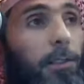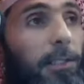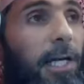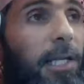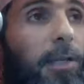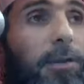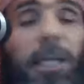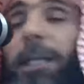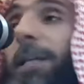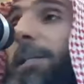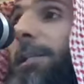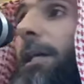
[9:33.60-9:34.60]
The other thing
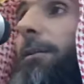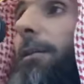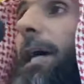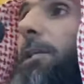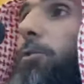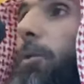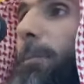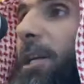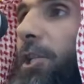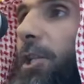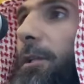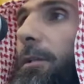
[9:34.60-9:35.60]
is that, as we
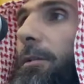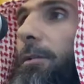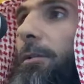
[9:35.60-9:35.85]
mentioned,